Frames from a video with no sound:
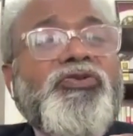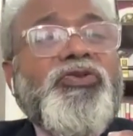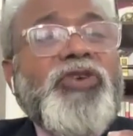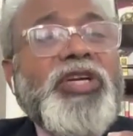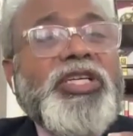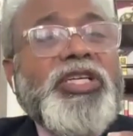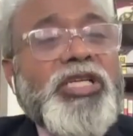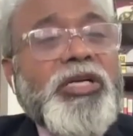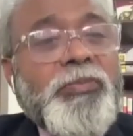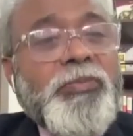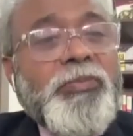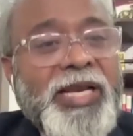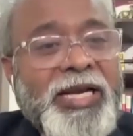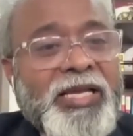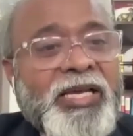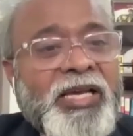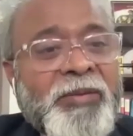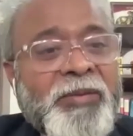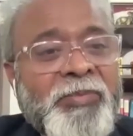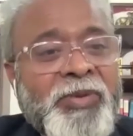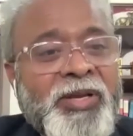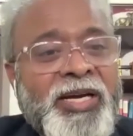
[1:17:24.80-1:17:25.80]
the
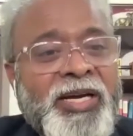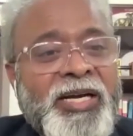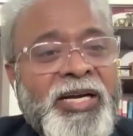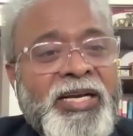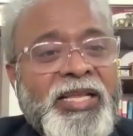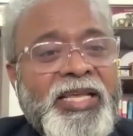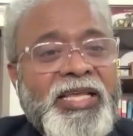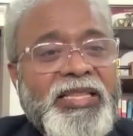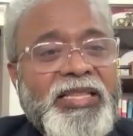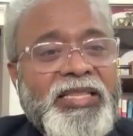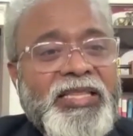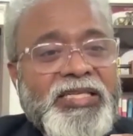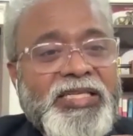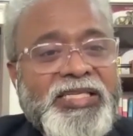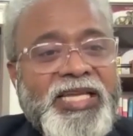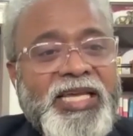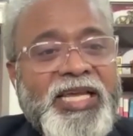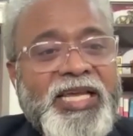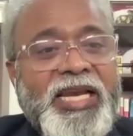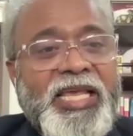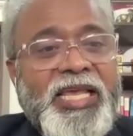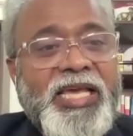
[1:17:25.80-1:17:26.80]
fishermen community and the
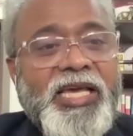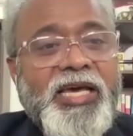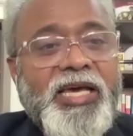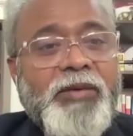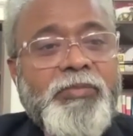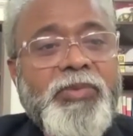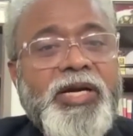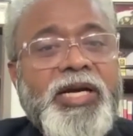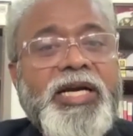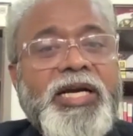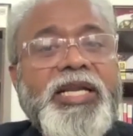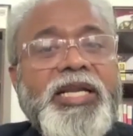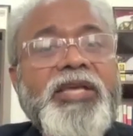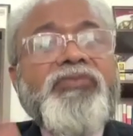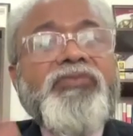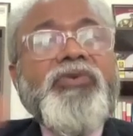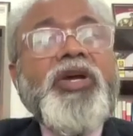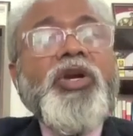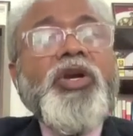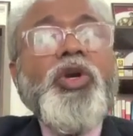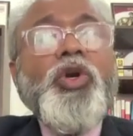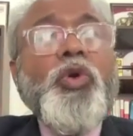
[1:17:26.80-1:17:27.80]
sailing community
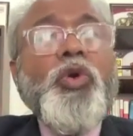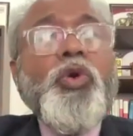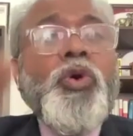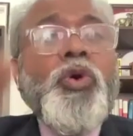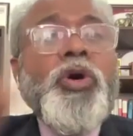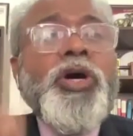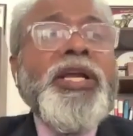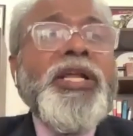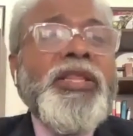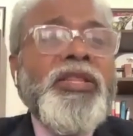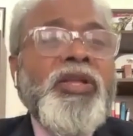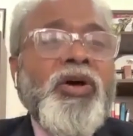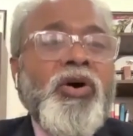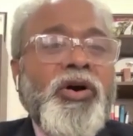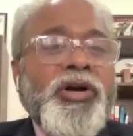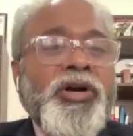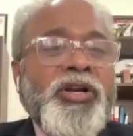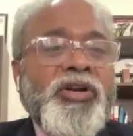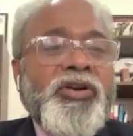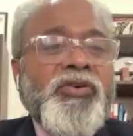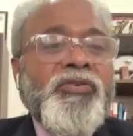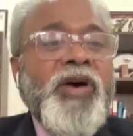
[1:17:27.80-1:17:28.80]
were lower in the
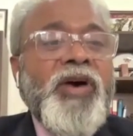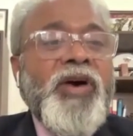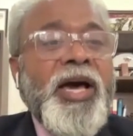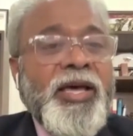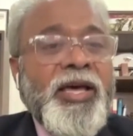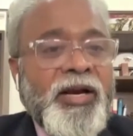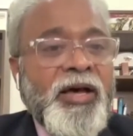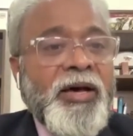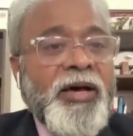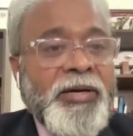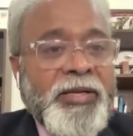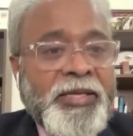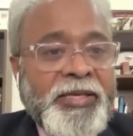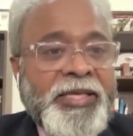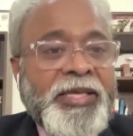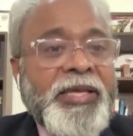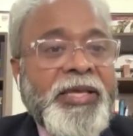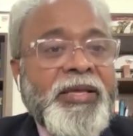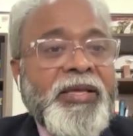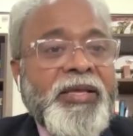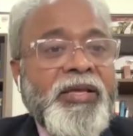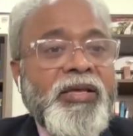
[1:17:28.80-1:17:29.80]
order of
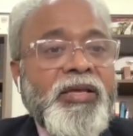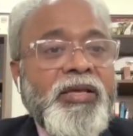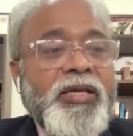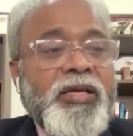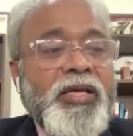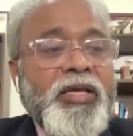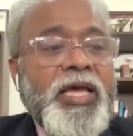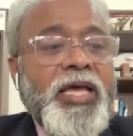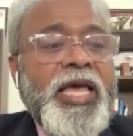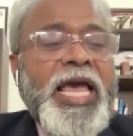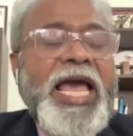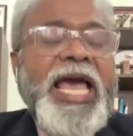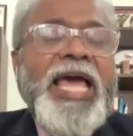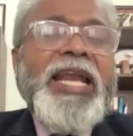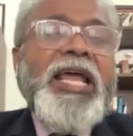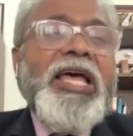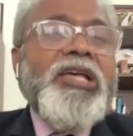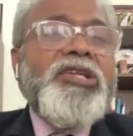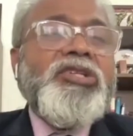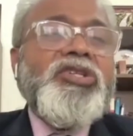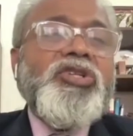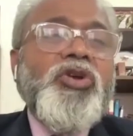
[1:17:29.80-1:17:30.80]
hierarchy.
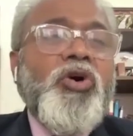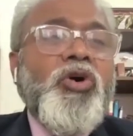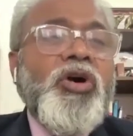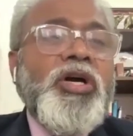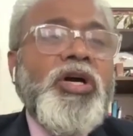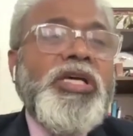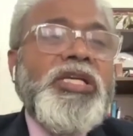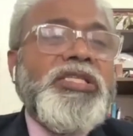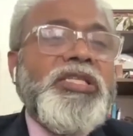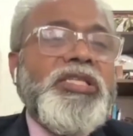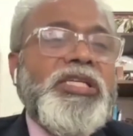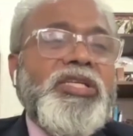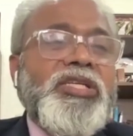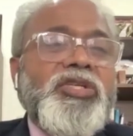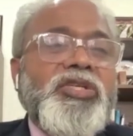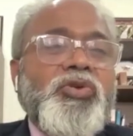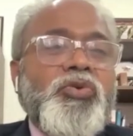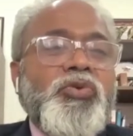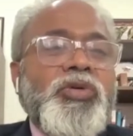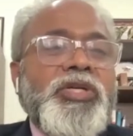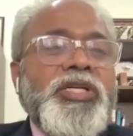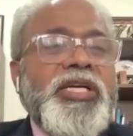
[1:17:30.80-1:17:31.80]
And as long as it
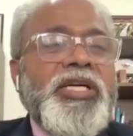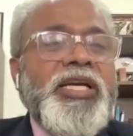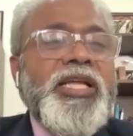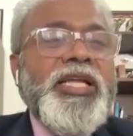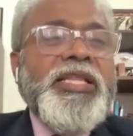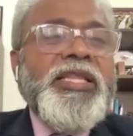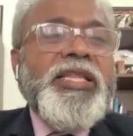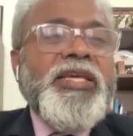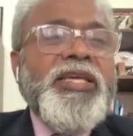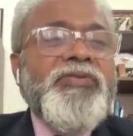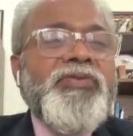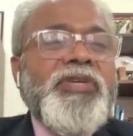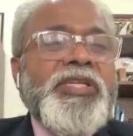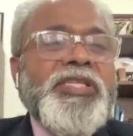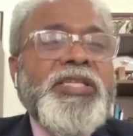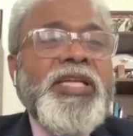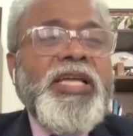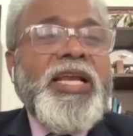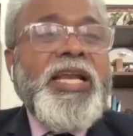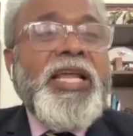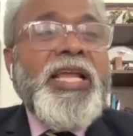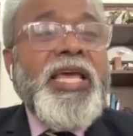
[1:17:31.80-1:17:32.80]
suited and they were
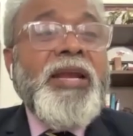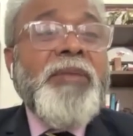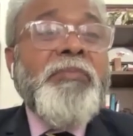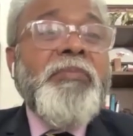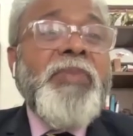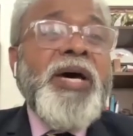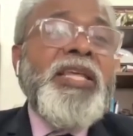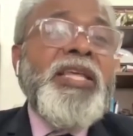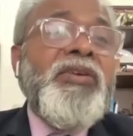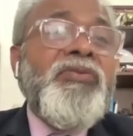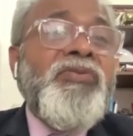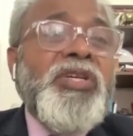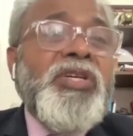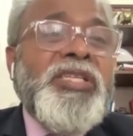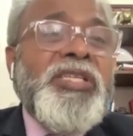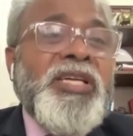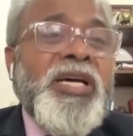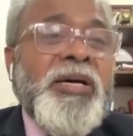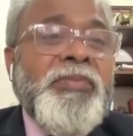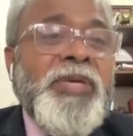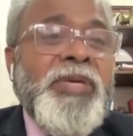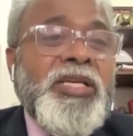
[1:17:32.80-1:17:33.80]
sailing and money
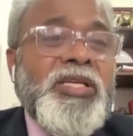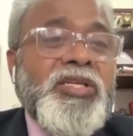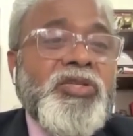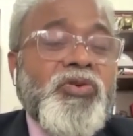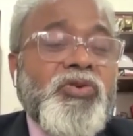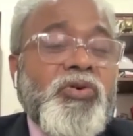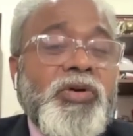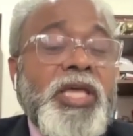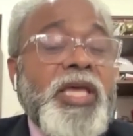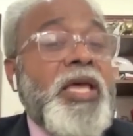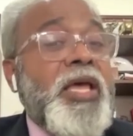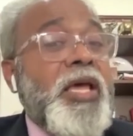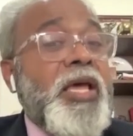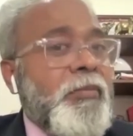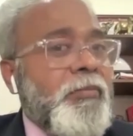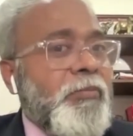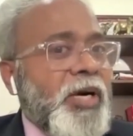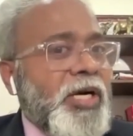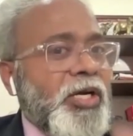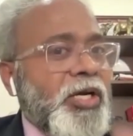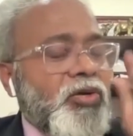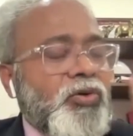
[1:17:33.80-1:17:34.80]
was coming in is okay.
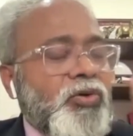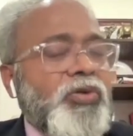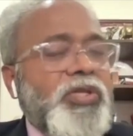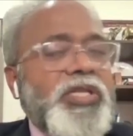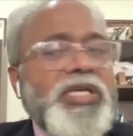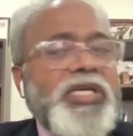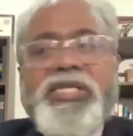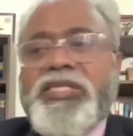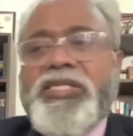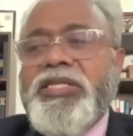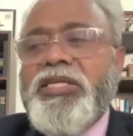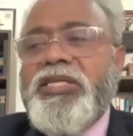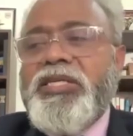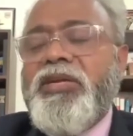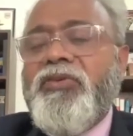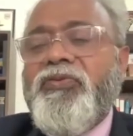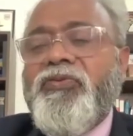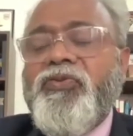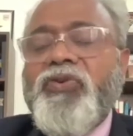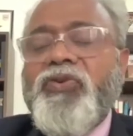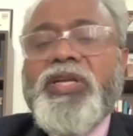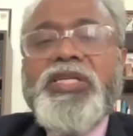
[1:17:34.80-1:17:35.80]
But you know, there is a
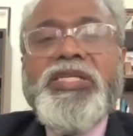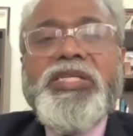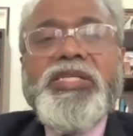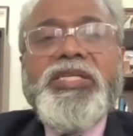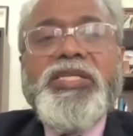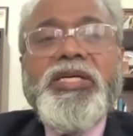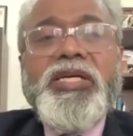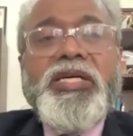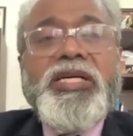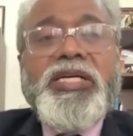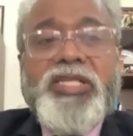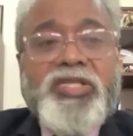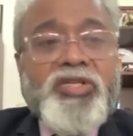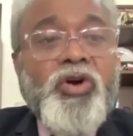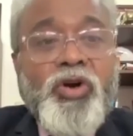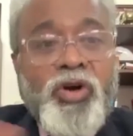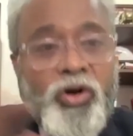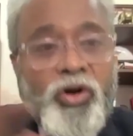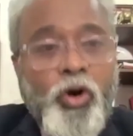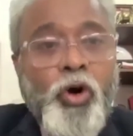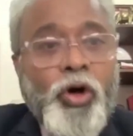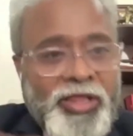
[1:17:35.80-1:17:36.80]
difference here. It's
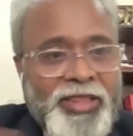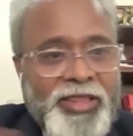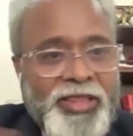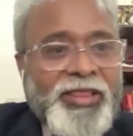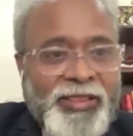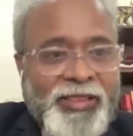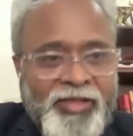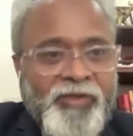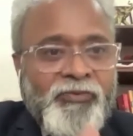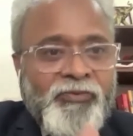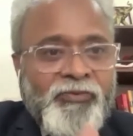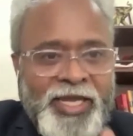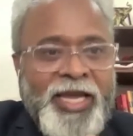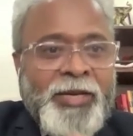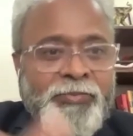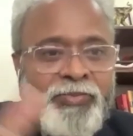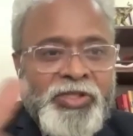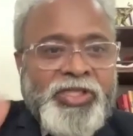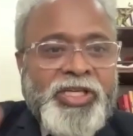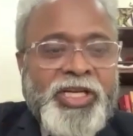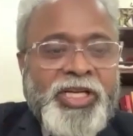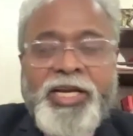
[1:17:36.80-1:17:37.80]
not all the way
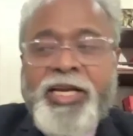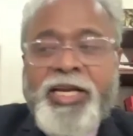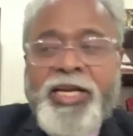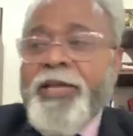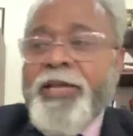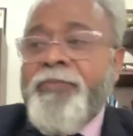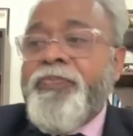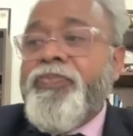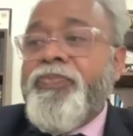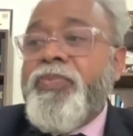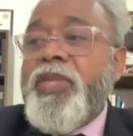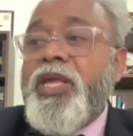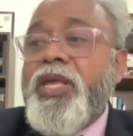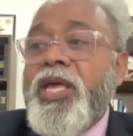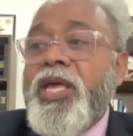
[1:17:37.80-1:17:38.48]
I'm sharing.